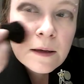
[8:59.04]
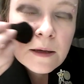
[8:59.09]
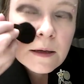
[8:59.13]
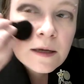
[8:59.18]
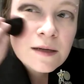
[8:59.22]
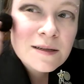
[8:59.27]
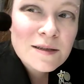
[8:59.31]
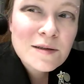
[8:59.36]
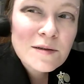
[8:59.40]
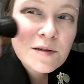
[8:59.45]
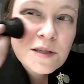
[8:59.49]

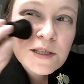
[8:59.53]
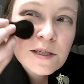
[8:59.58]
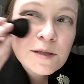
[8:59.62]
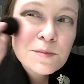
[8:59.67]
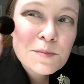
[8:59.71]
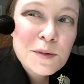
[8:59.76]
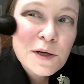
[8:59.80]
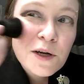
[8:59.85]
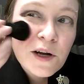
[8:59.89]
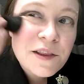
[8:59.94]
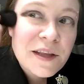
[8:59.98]
And don't just
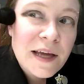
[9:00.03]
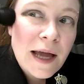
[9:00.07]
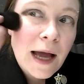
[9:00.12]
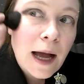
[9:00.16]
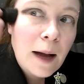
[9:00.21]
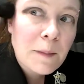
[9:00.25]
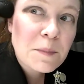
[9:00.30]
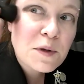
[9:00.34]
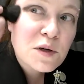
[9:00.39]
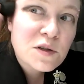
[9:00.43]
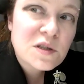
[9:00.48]
put on the
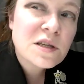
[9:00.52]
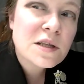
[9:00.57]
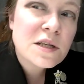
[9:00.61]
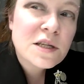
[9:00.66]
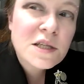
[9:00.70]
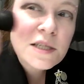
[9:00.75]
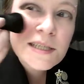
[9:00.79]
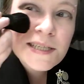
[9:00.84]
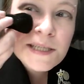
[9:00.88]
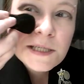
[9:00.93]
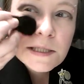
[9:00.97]
apples of the
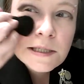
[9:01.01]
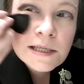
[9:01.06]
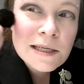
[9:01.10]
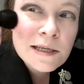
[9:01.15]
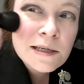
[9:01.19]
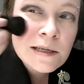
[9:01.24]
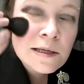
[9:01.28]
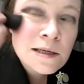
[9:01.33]
cheek.